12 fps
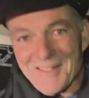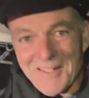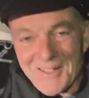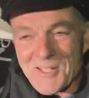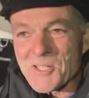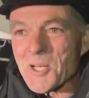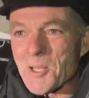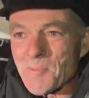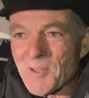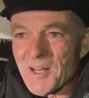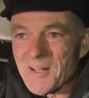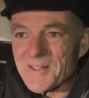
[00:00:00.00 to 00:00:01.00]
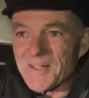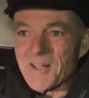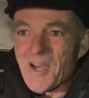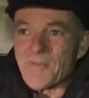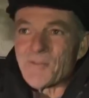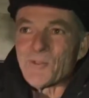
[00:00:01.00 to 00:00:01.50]
I can sleep
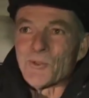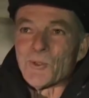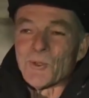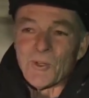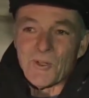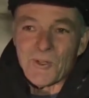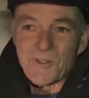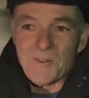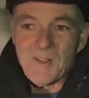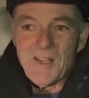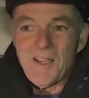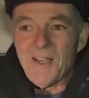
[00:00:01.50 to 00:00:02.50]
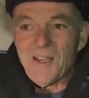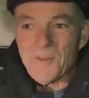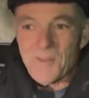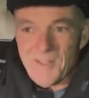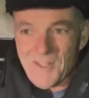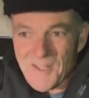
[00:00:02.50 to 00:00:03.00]
enough to.
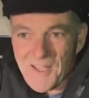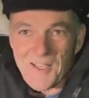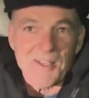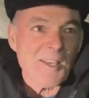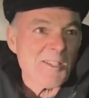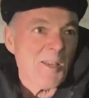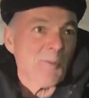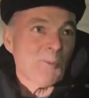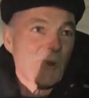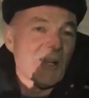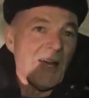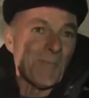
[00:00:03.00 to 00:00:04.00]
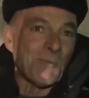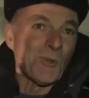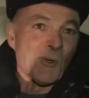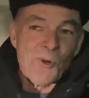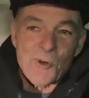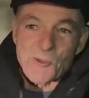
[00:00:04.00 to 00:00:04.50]
Except when I'm
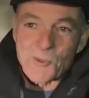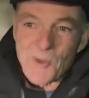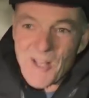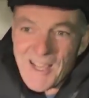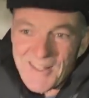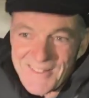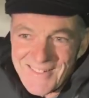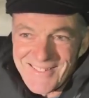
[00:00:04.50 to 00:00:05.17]
too close to land.